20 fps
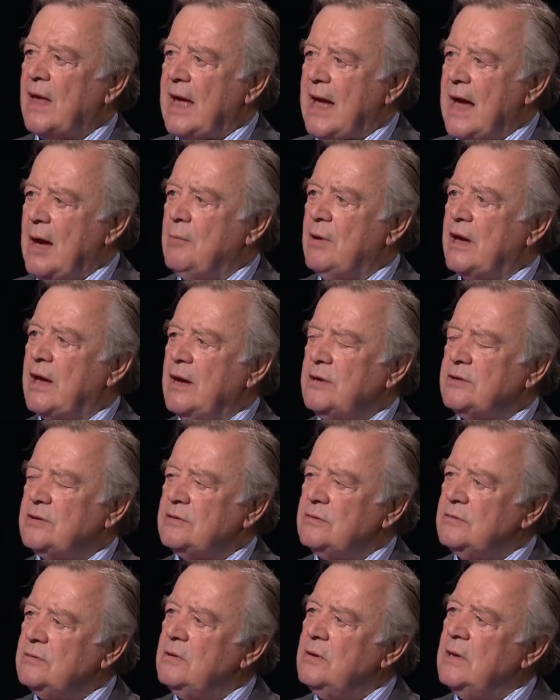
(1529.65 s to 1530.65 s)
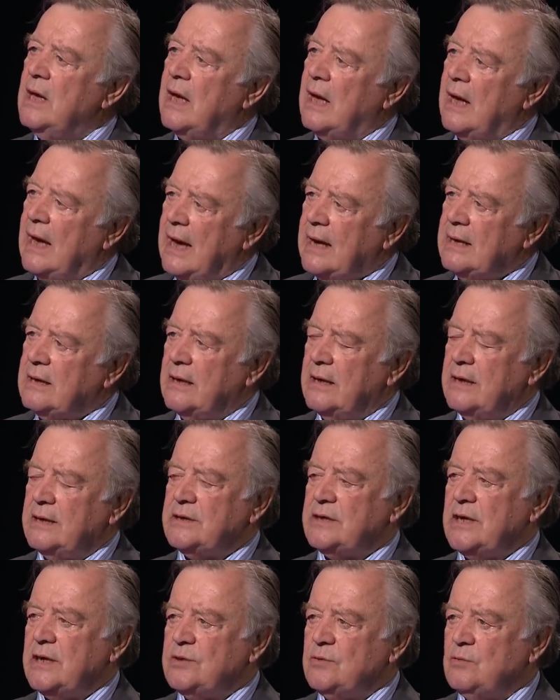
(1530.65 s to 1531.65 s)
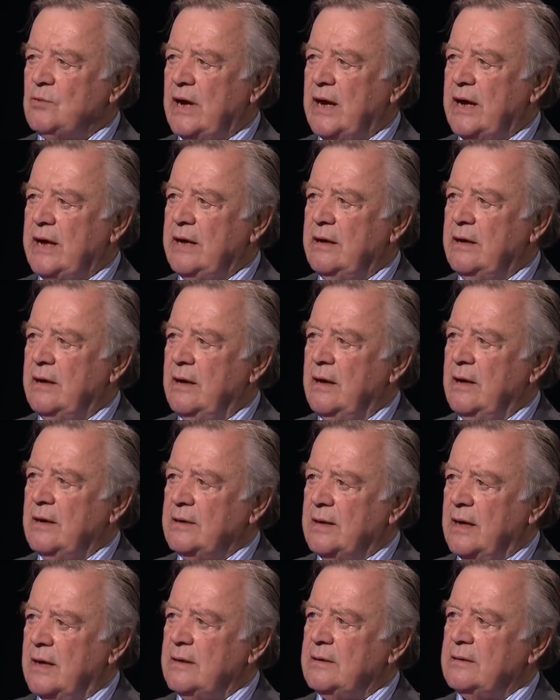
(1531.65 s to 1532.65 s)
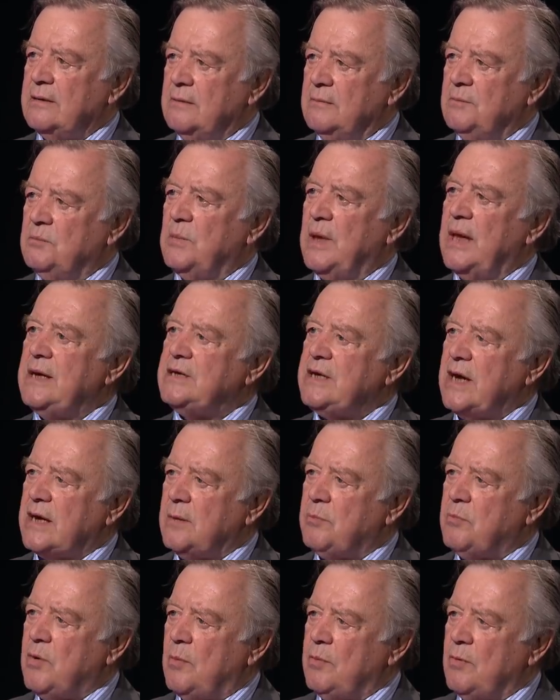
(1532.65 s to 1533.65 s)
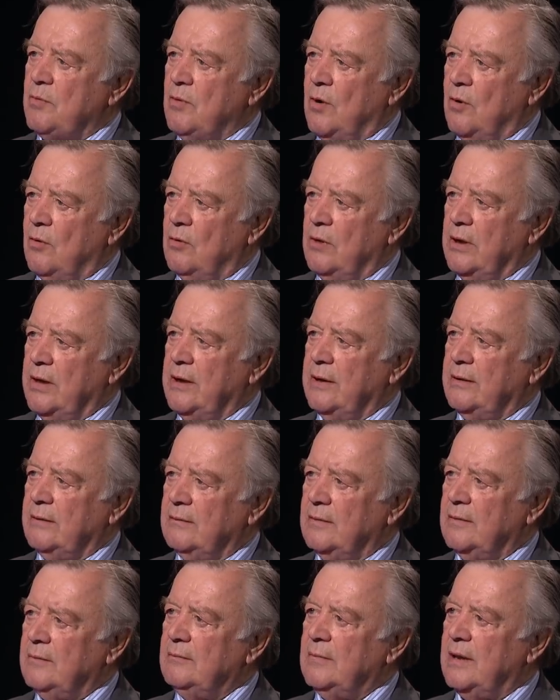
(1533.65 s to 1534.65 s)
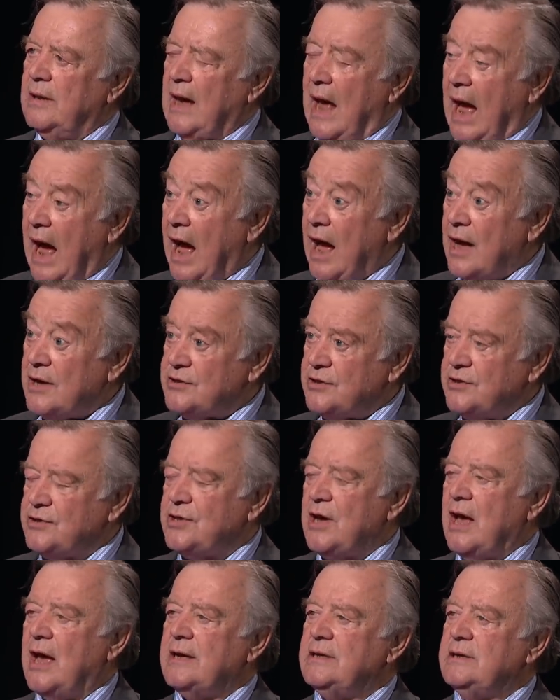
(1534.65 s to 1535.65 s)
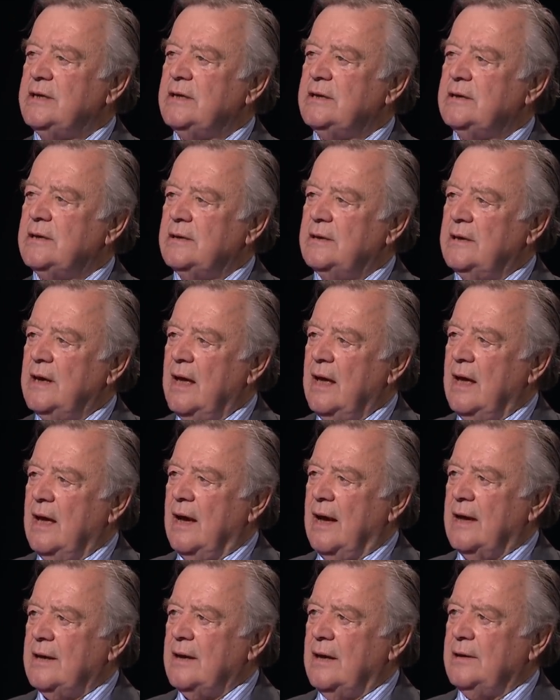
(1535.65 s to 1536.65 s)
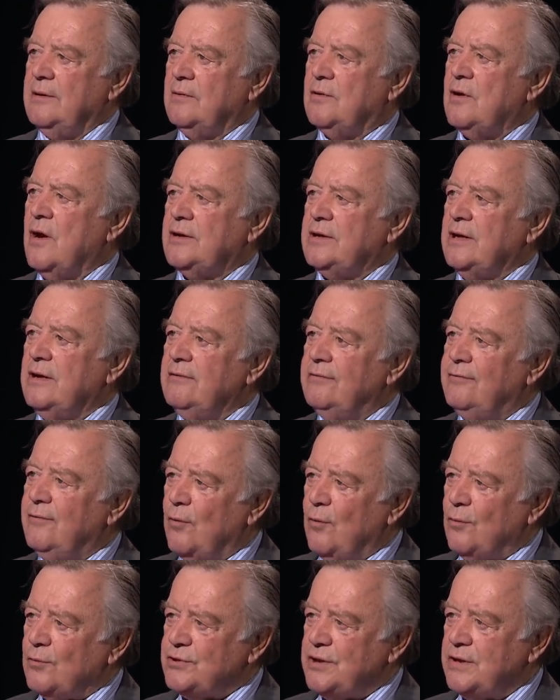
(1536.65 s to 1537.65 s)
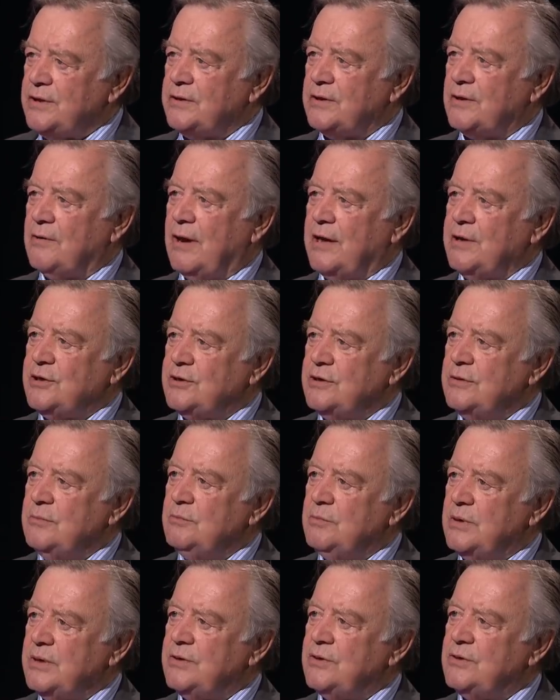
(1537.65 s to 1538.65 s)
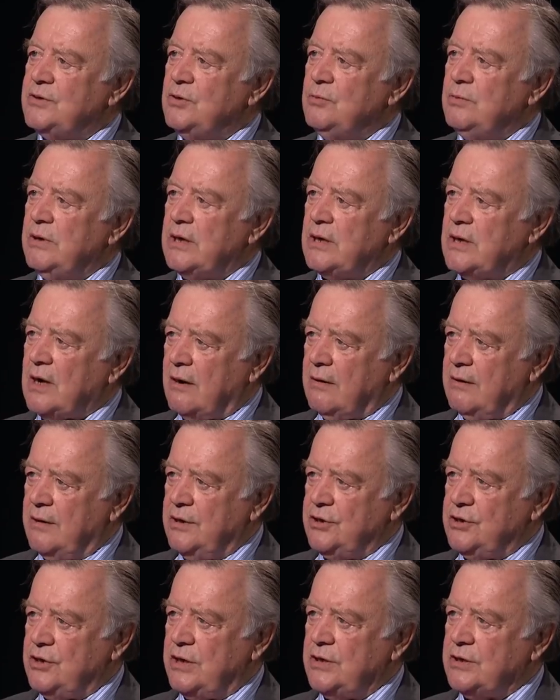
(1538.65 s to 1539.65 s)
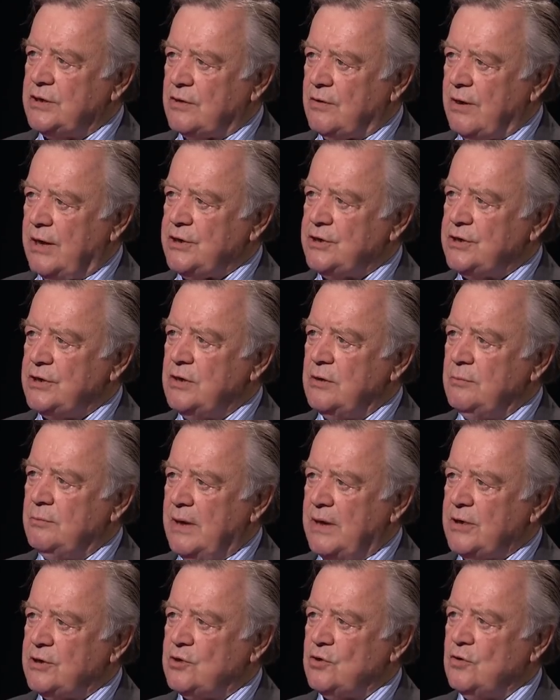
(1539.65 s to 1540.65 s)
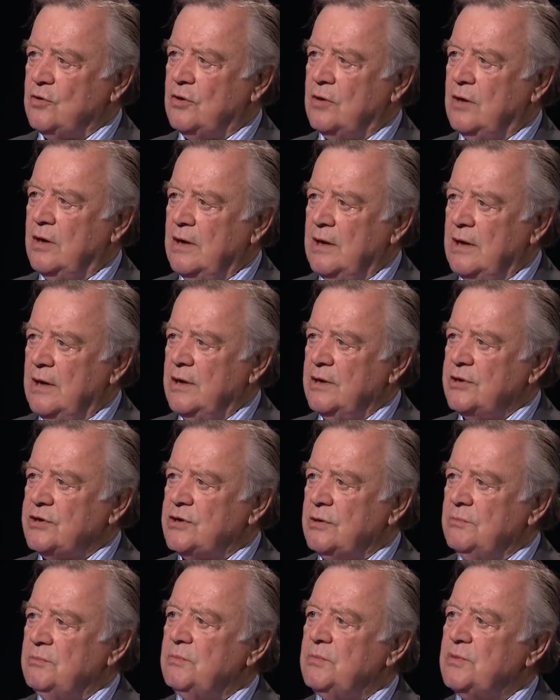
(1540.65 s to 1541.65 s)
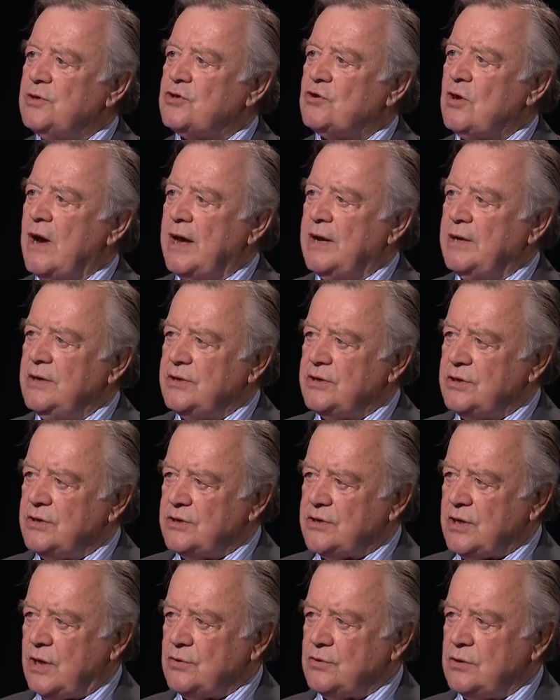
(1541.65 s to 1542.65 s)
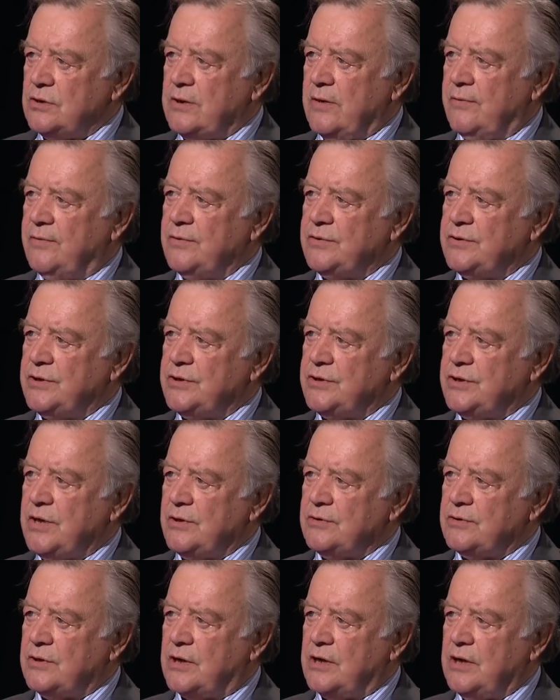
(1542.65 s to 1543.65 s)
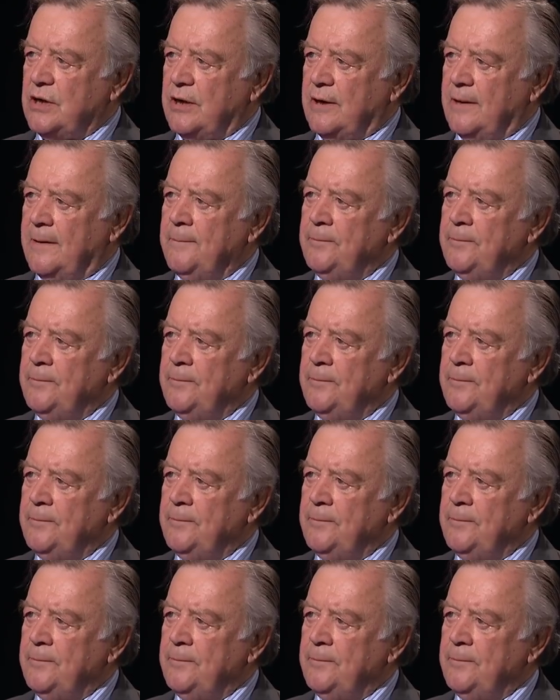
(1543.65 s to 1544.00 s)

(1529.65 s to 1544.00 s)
And we're going to handle it in such a way that they take a proper role in our society. That uh, you can't enforce integration, but that you encourage integration and make sure strains and social differences don't occur.